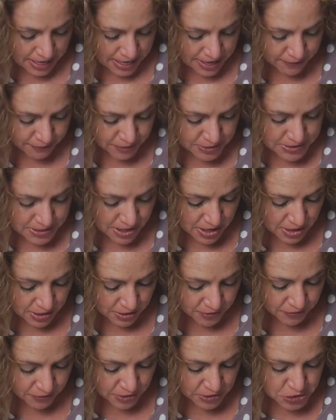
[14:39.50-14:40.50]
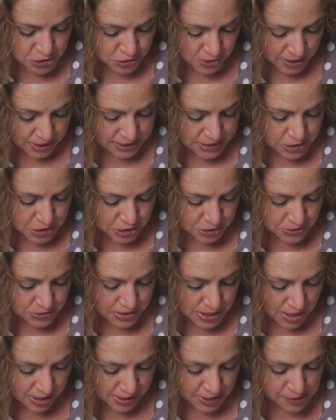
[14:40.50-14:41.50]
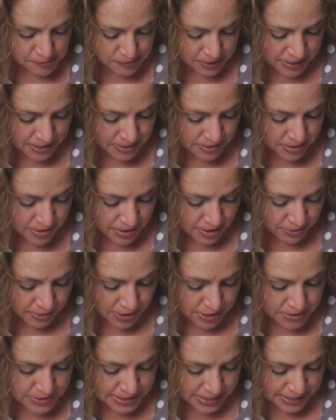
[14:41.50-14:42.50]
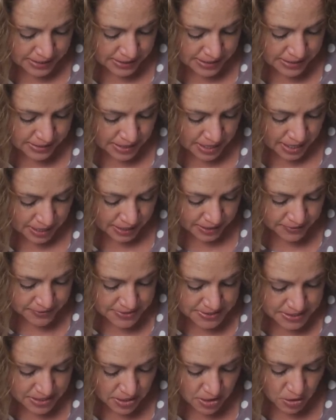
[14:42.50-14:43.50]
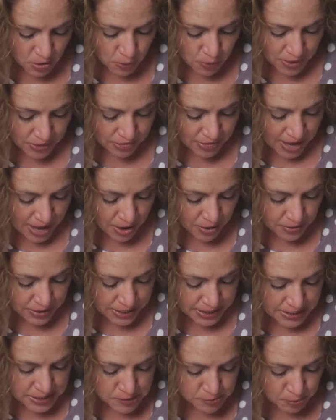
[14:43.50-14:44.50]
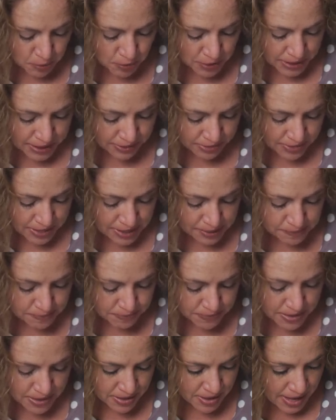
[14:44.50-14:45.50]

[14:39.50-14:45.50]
a photographer trying to document their daily lives without exploiting them.